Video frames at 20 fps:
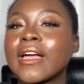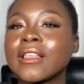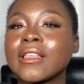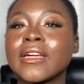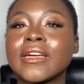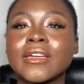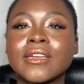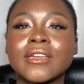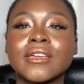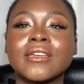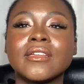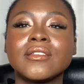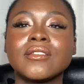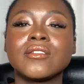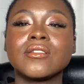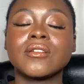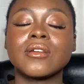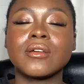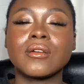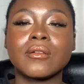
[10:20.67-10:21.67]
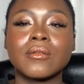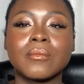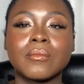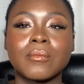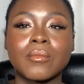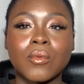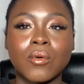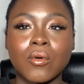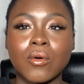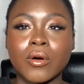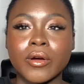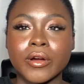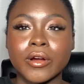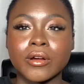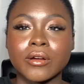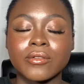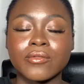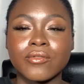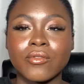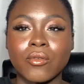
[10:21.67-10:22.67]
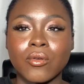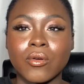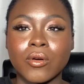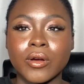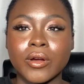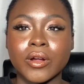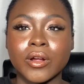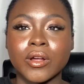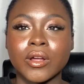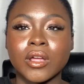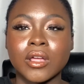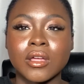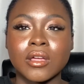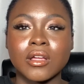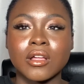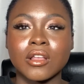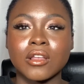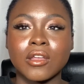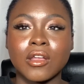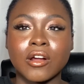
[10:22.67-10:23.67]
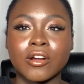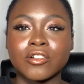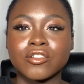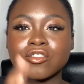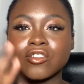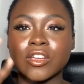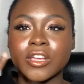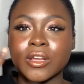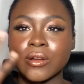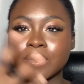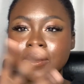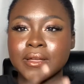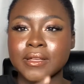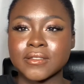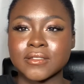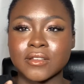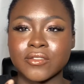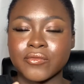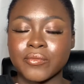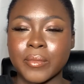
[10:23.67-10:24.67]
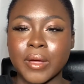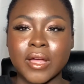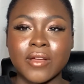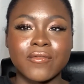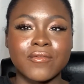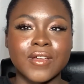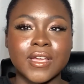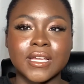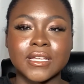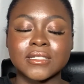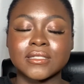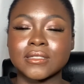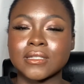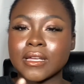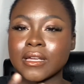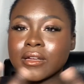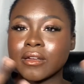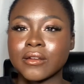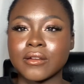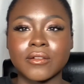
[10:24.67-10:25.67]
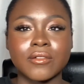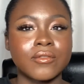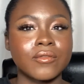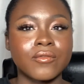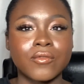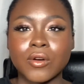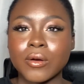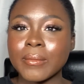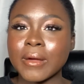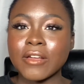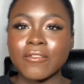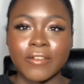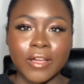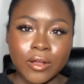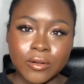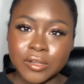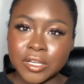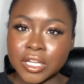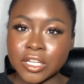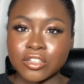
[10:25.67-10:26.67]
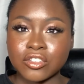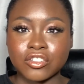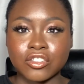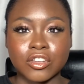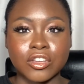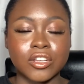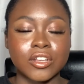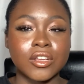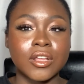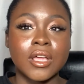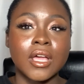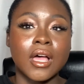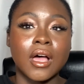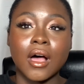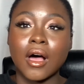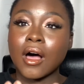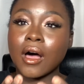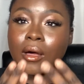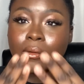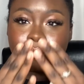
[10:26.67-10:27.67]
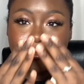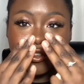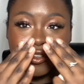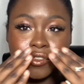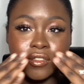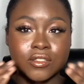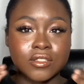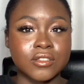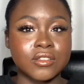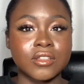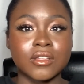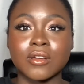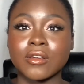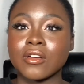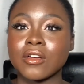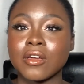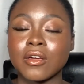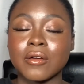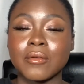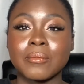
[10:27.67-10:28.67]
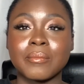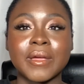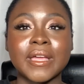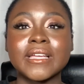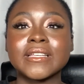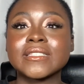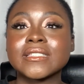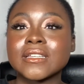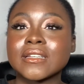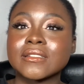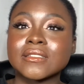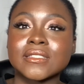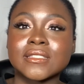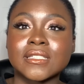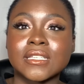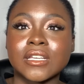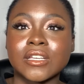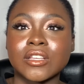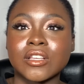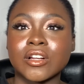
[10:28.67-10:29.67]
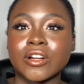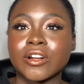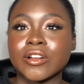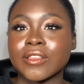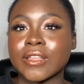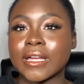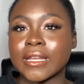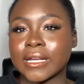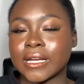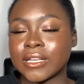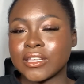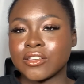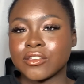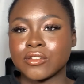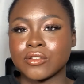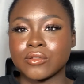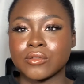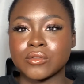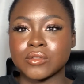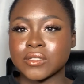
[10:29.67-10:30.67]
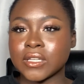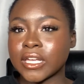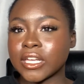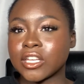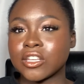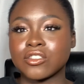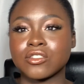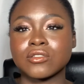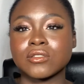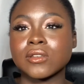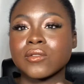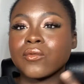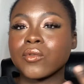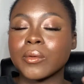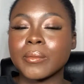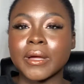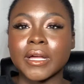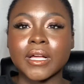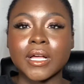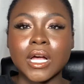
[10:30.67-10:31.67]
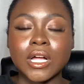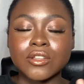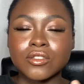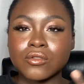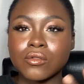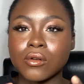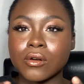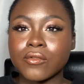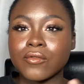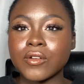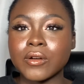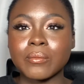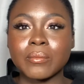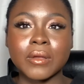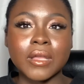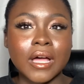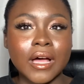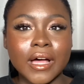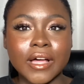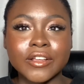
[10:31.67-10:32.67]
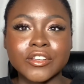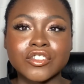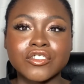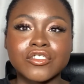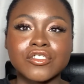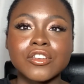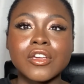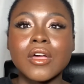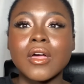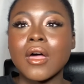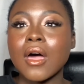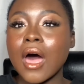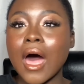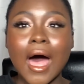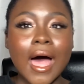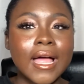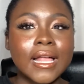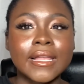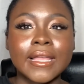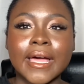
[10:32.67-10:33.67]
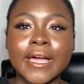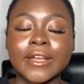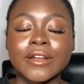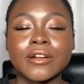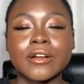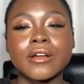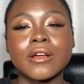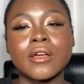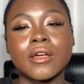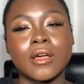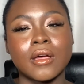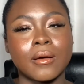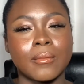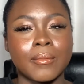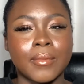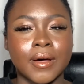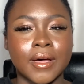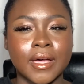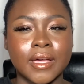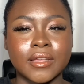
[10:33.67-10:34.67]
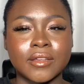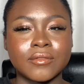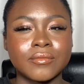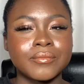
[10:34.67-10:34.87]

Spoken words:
like it more for large areas of my face, like for my foundation, just the base concealer that I use. I can use it for my contour, for blush, highlighter, but